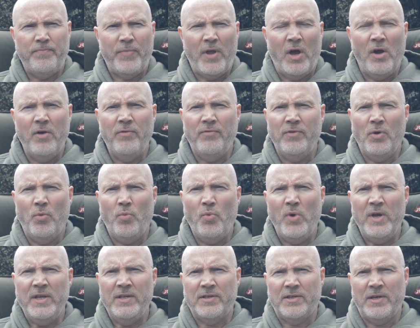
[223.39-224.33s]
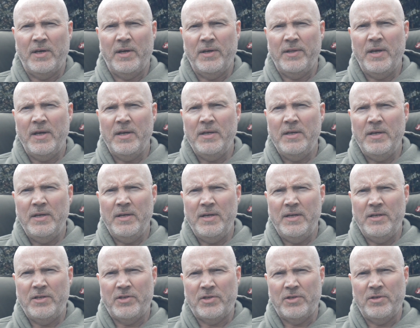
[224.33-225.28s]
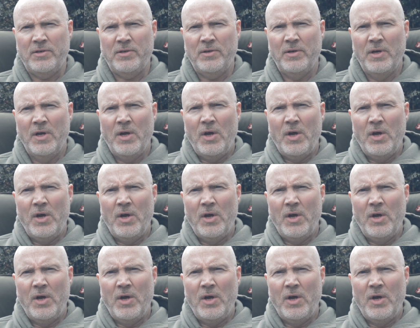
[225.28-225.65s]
over the winter, then you need to